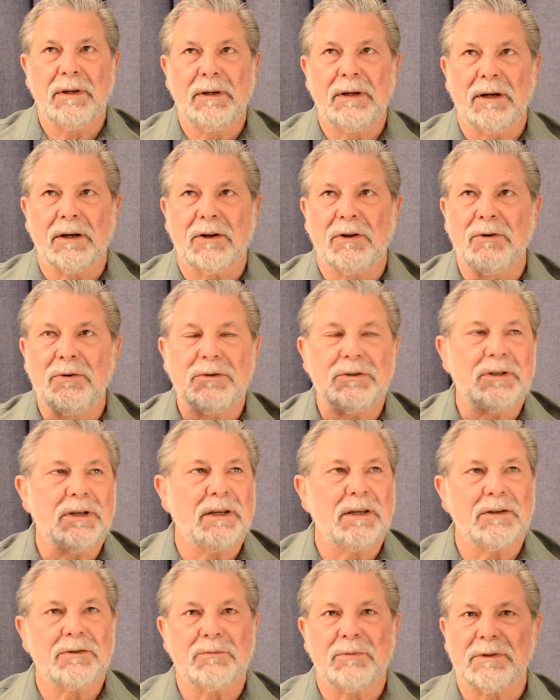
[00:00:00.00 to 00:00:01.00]

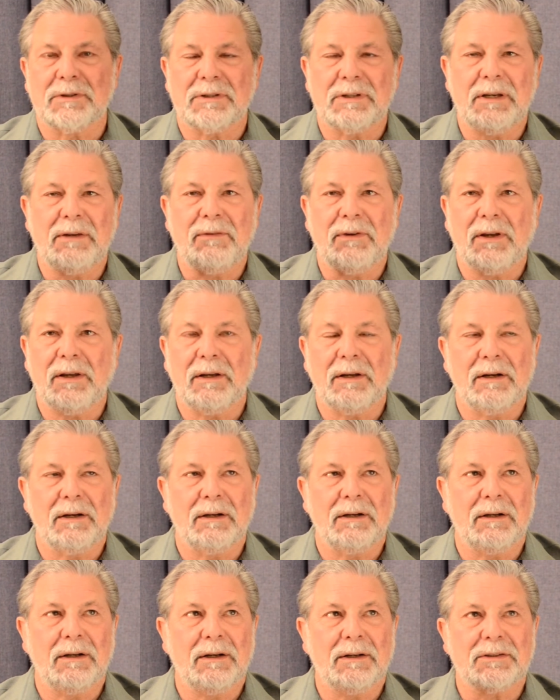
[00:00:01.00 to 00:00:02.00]
acoustic is receiving
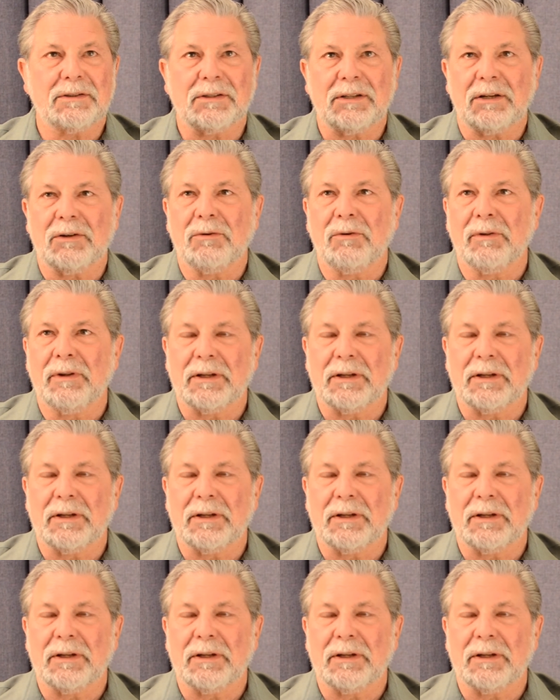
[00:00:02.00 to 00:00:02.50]
a signal